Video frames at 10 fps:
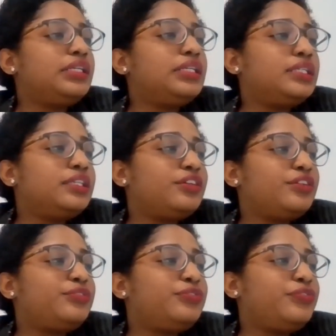
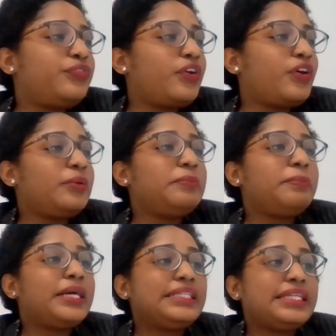Uh, from
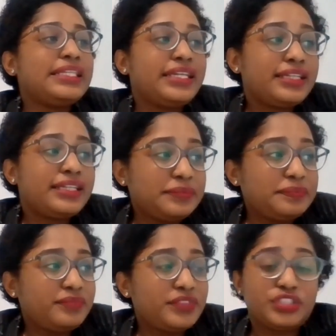Madalena
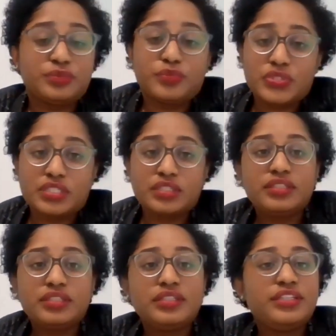
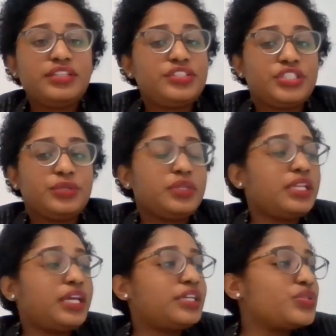she would
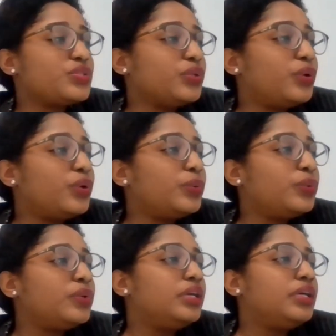like to know
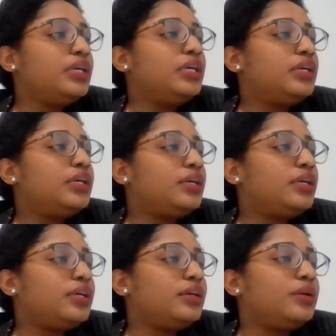
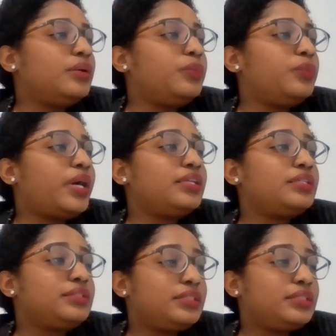uh,
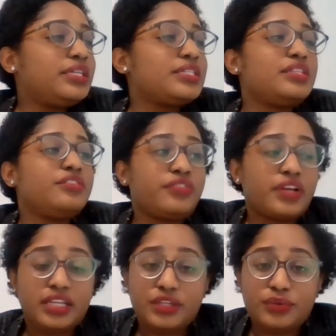what is the
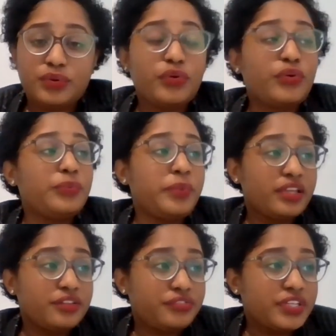value or
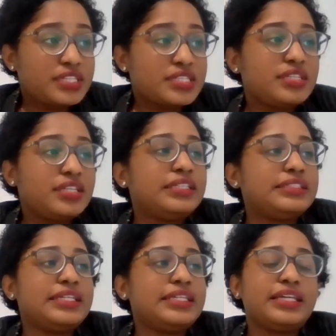benefits
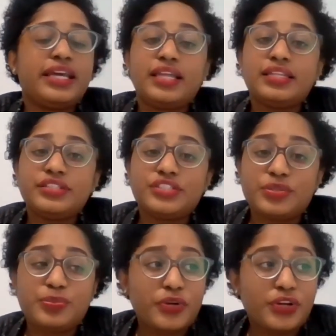that the
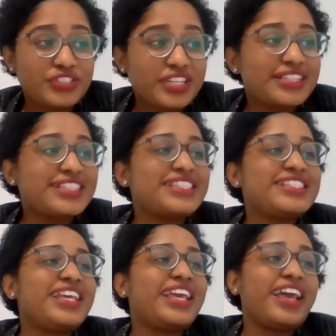LNG
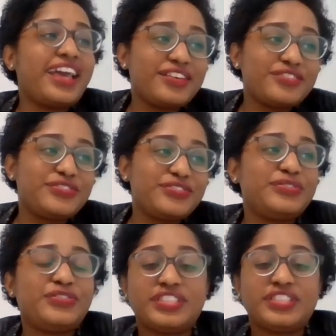projects have
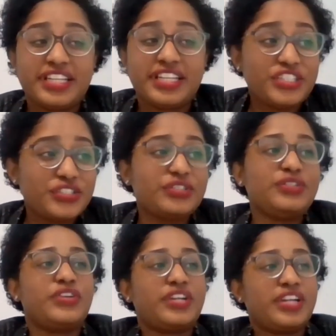for the nation
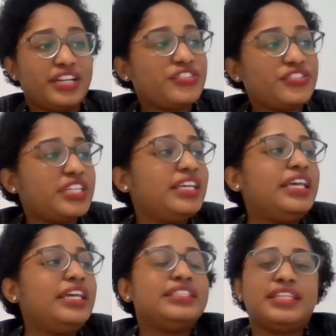or
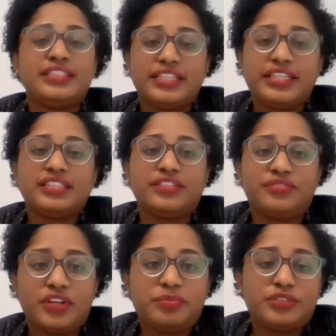country that they are
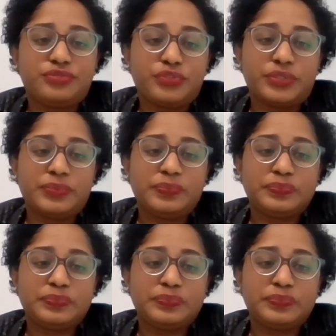developed for.